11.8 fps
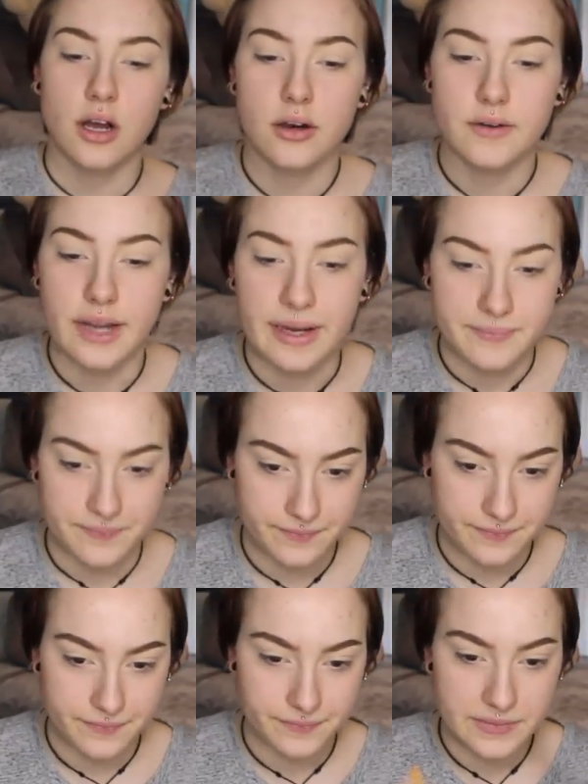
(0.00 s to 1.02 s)
Alright,
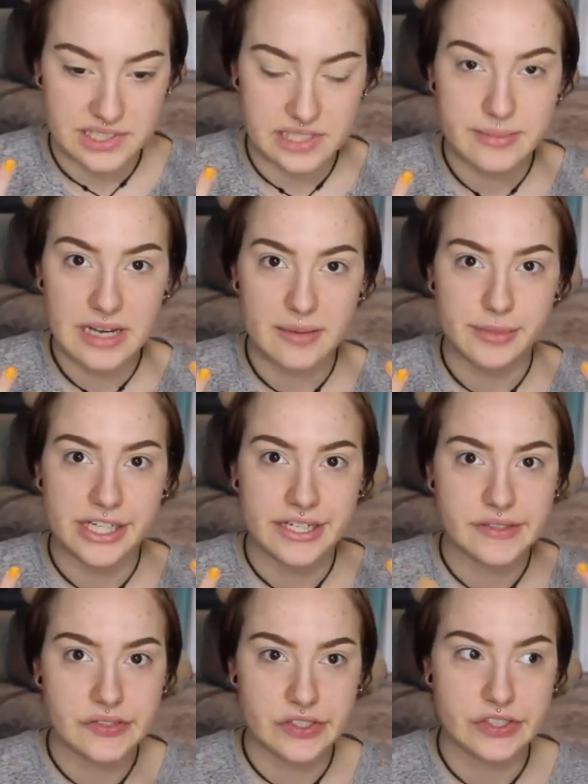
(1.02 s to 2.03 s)
did my
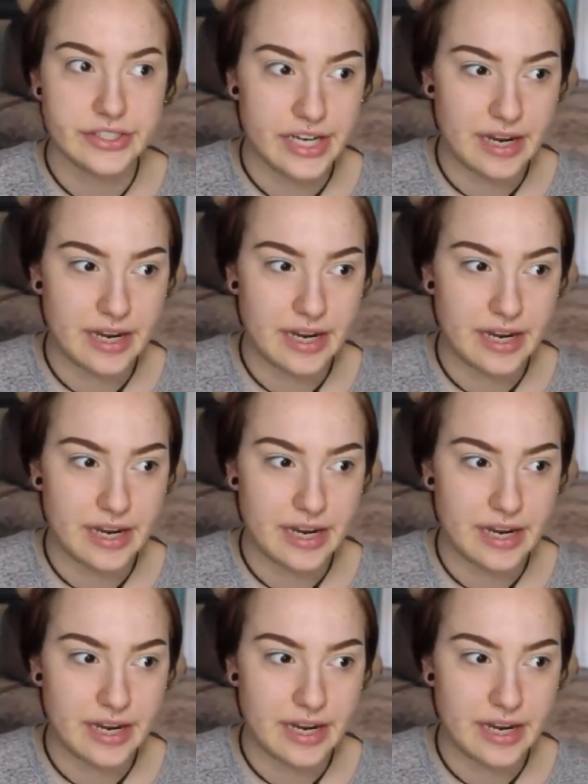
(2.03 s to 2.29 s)
eyebrows. You can do your